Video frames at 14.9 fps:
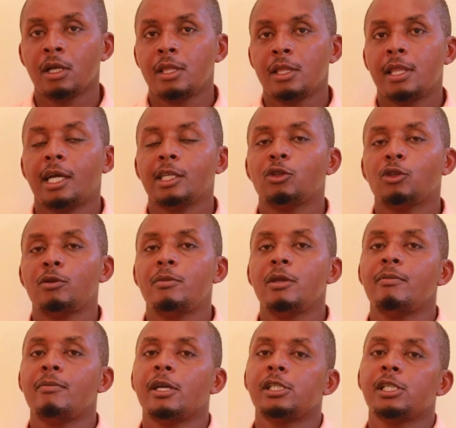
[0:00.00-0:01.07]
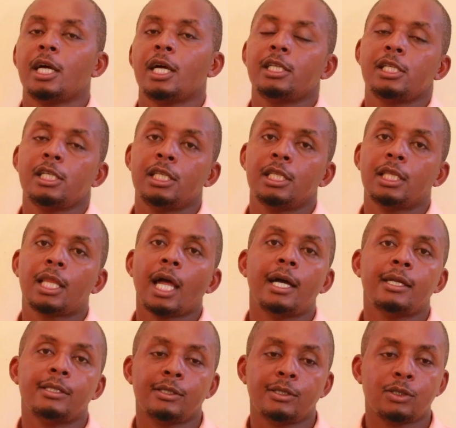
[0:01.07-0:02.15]
That will be measured in
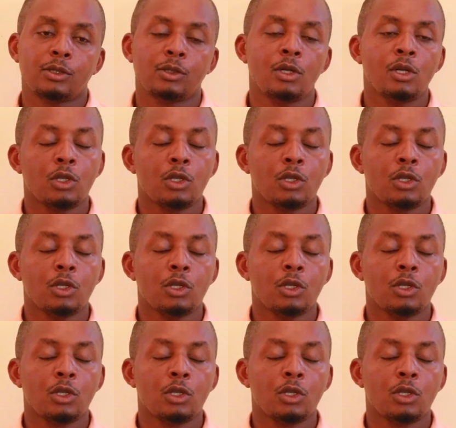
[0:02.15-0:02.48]
tons.